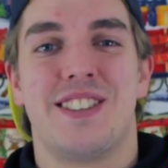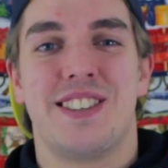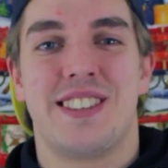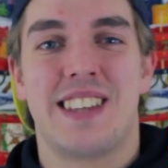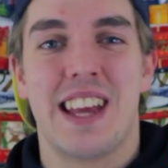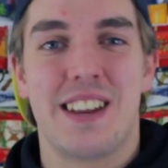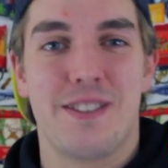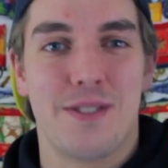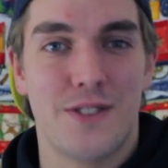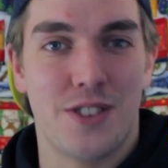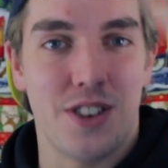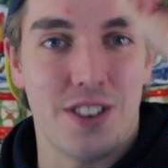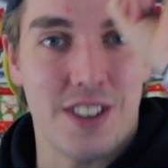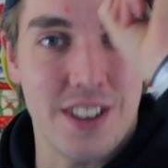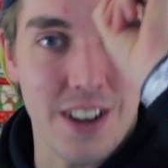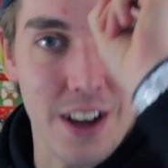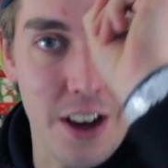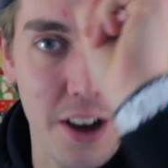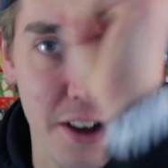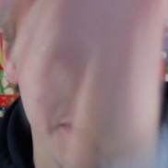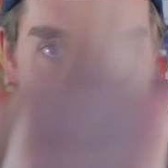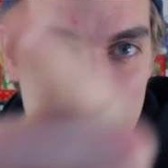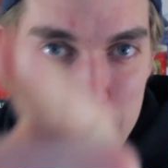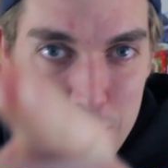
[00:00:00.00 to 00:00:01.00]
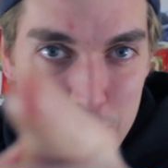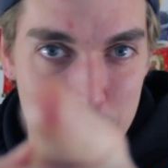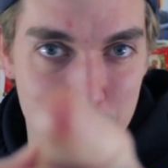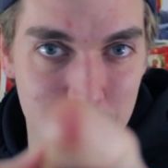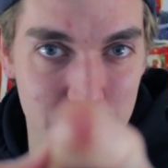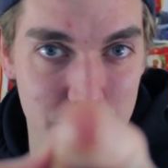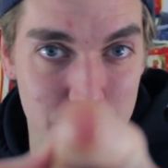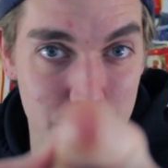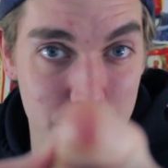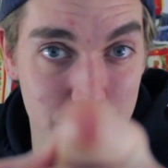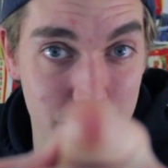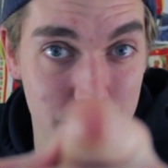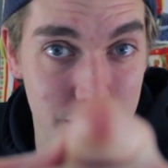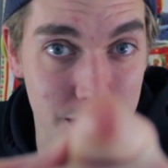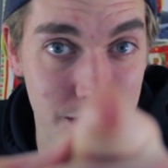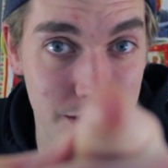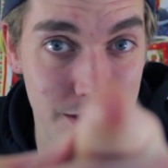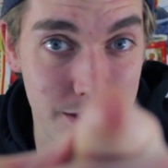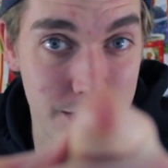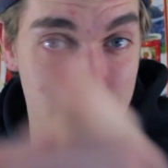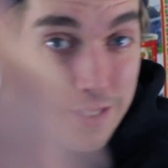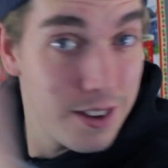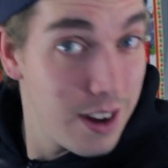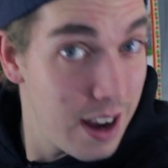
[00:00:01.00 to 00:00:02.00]
It's DanielJon, and I hope you guys are all good.
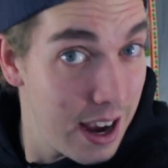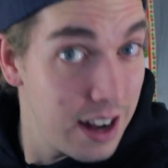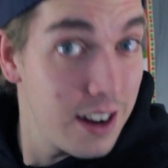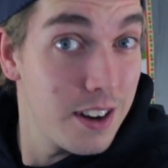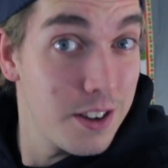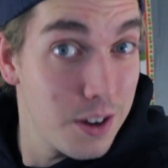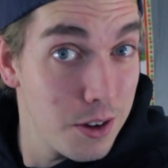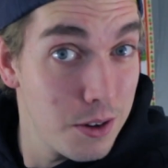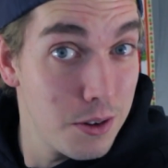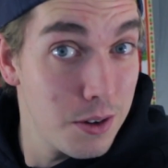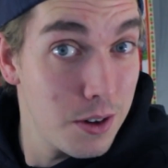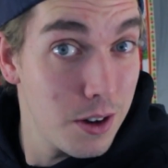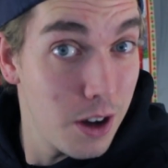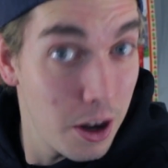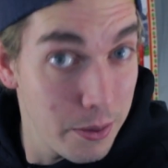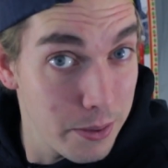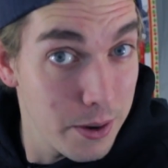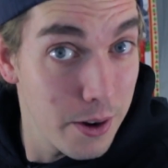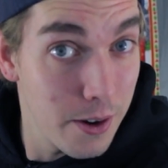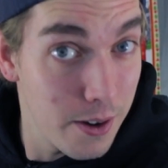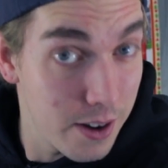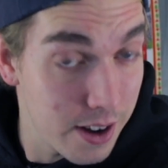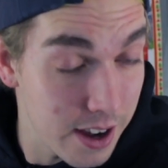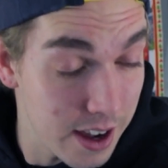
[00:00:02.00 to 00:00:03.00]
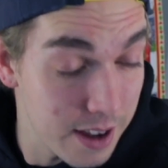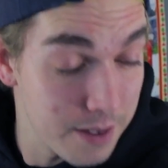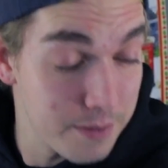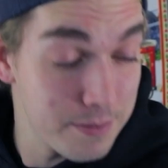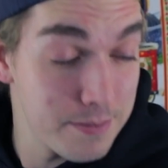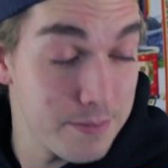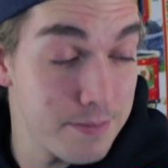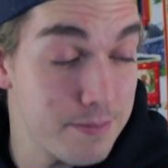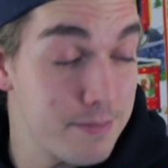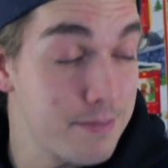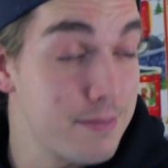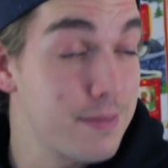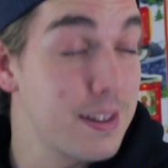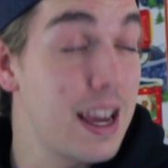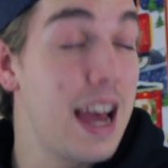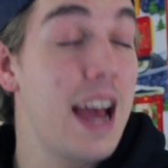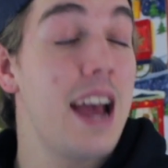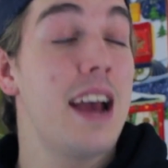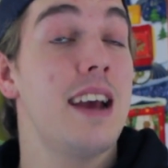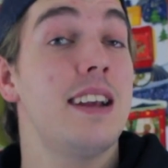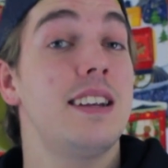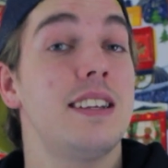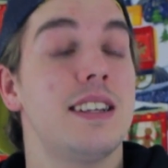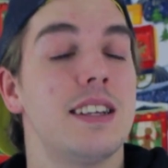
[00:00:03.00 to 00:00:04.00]
And I do hope you're okay.
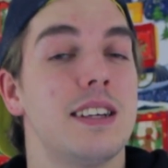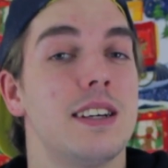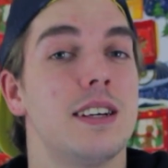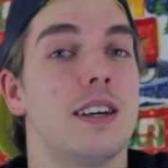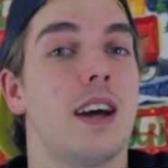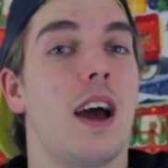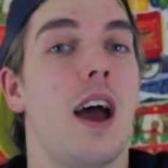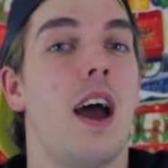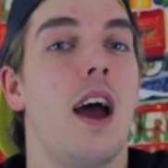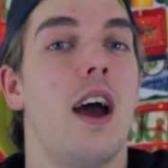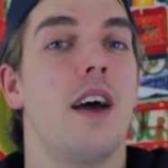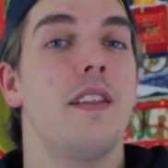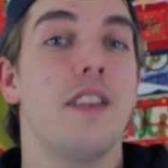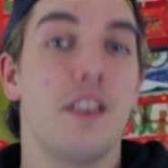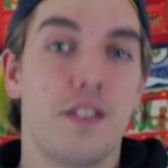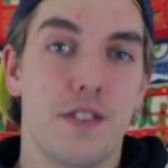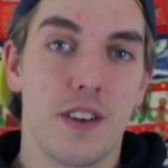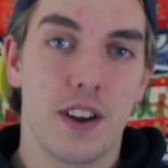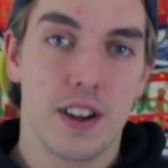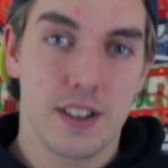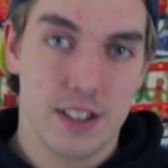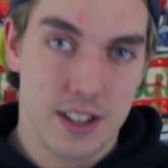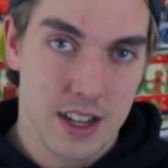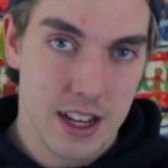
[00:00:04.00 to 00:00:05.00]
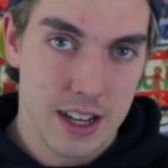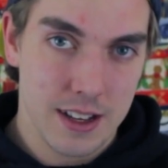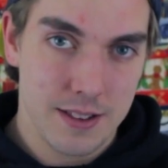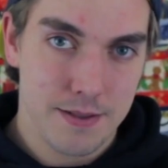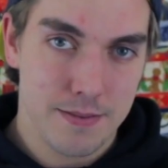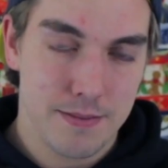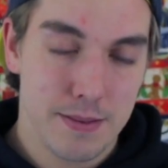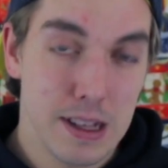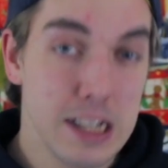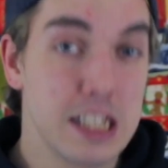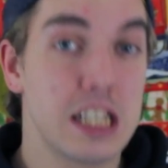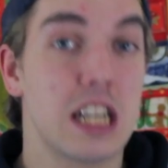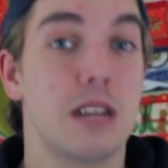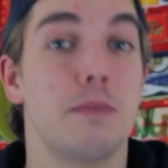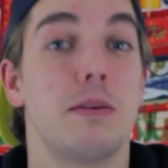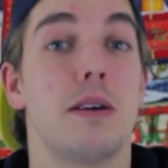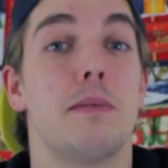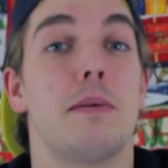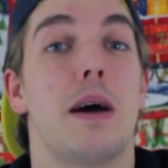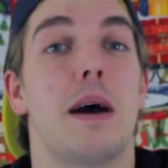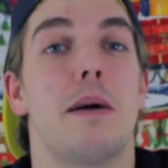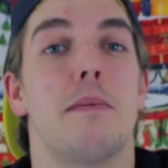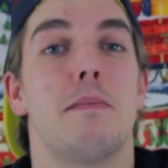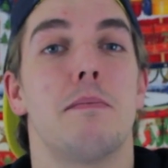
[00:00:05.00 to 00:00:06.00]
And this video today is going to be
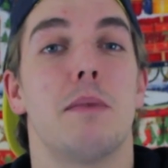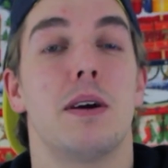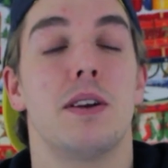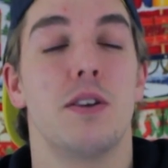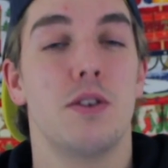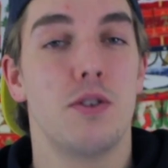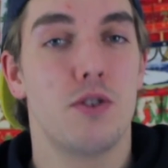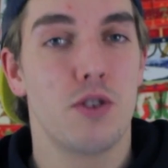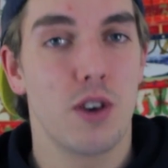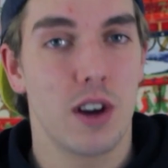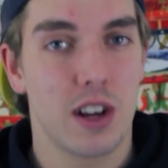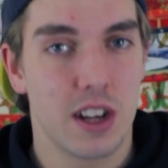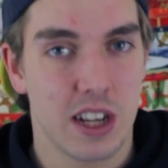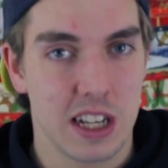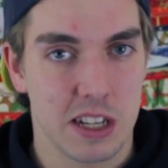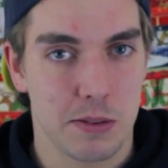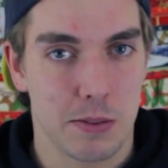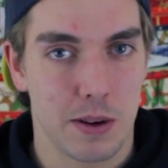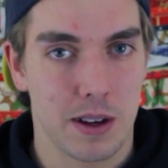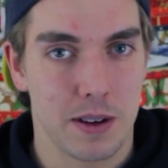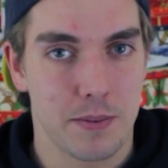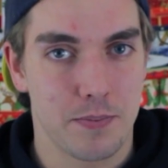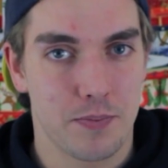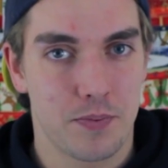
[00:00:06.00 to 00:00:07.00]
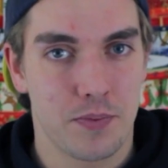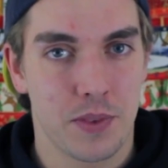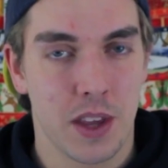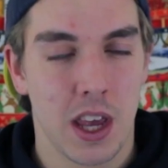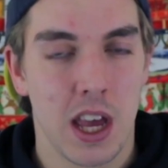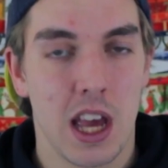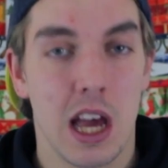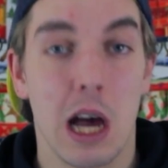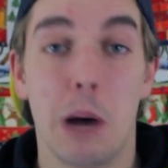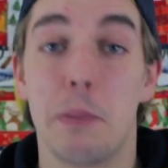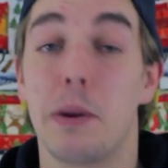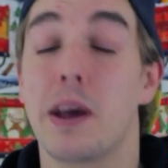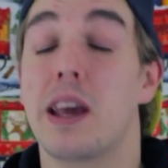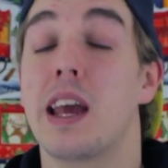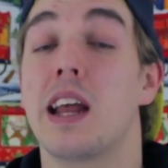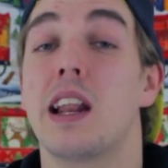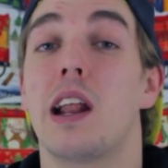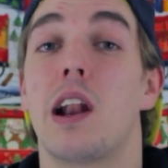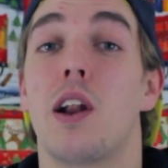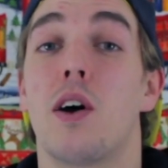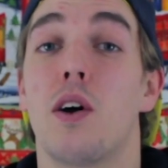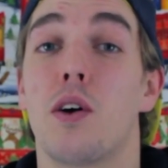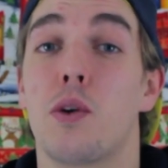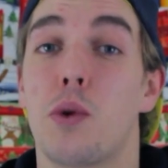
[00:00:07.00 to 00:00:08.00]
about my new training split. I've been
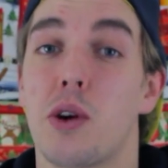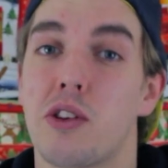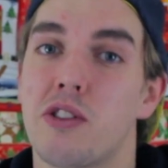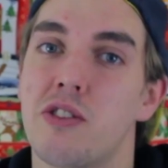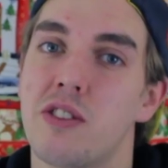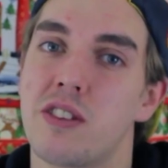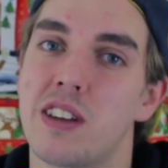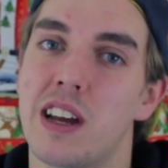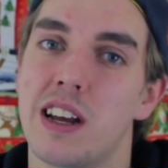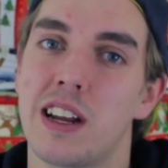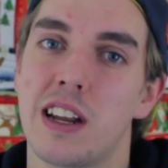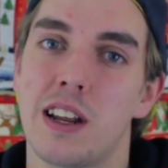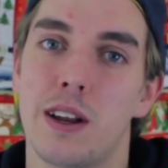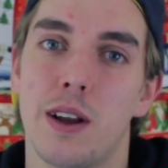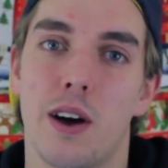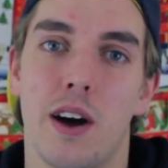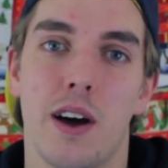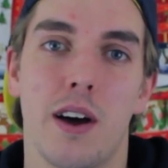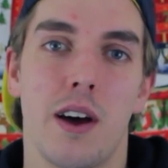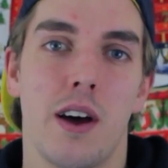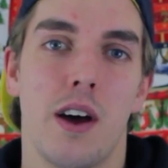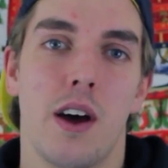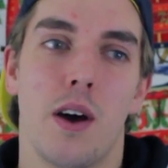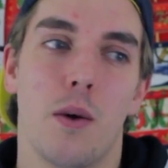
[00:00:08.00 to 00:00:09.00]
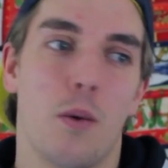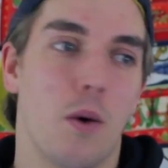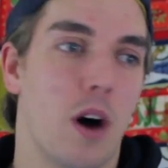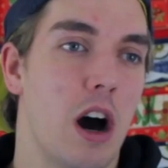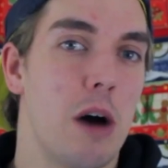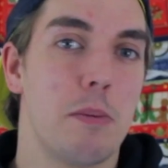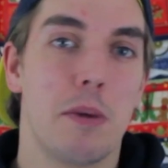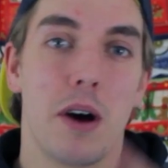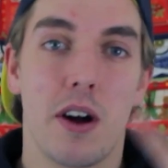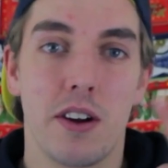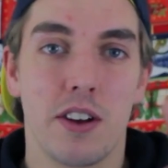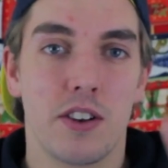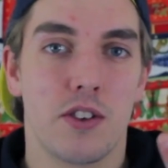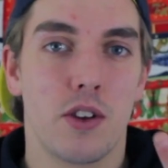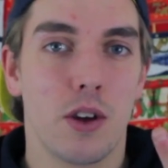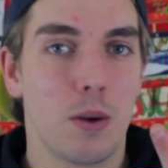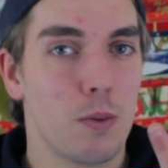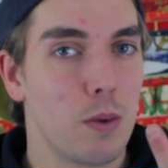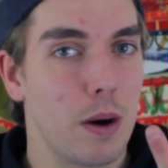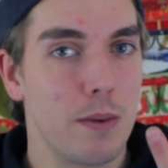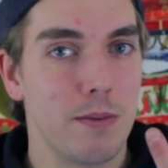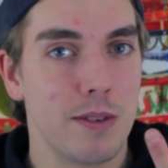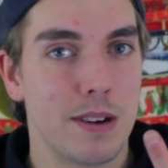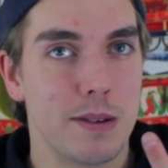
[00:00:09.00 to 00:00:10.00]
getting a lot of questions lately, like, why am I only
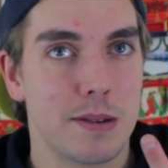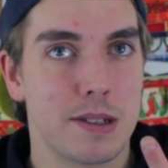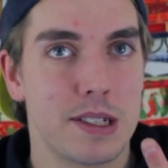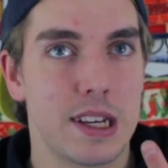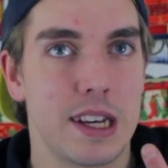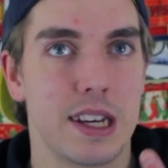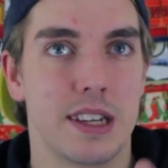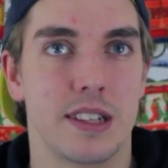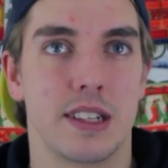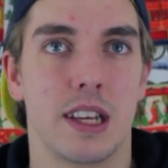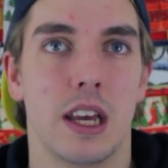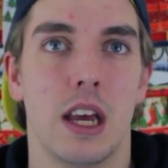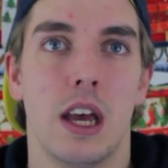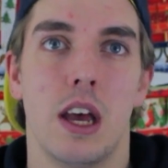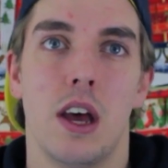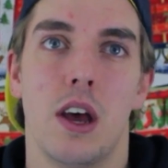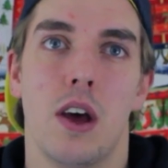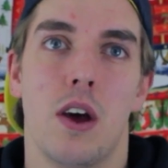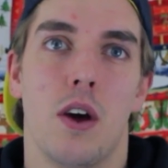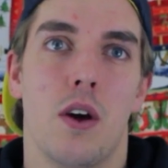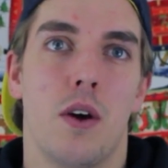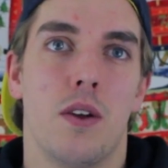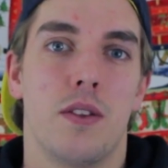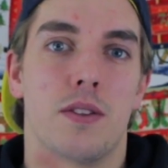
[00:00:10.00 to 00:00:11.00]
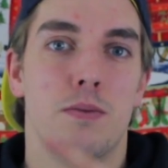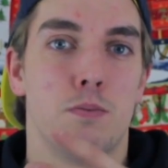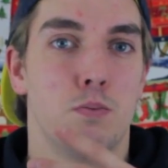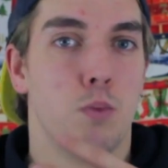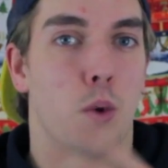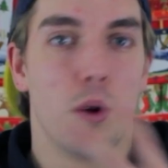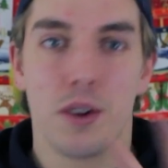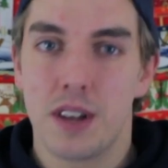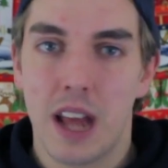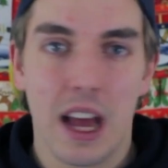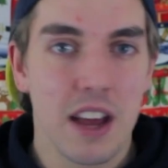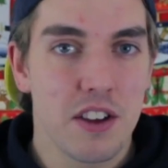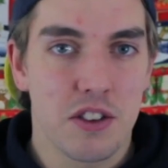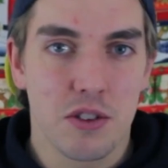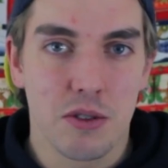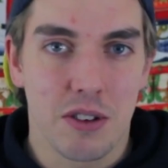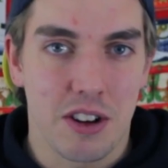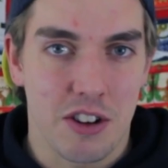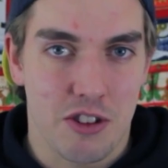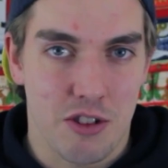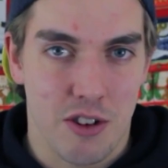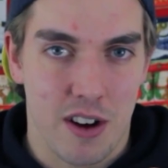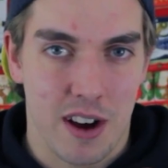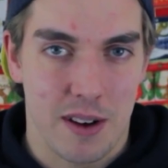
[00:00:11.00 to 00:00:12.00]
doing 1 rep sets? What days
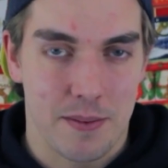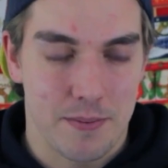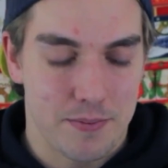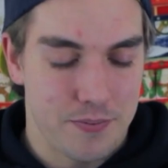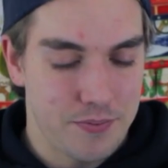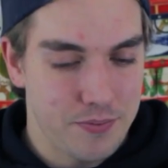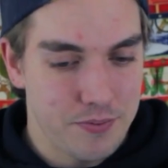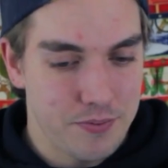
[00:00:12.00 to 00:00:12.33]
do I train?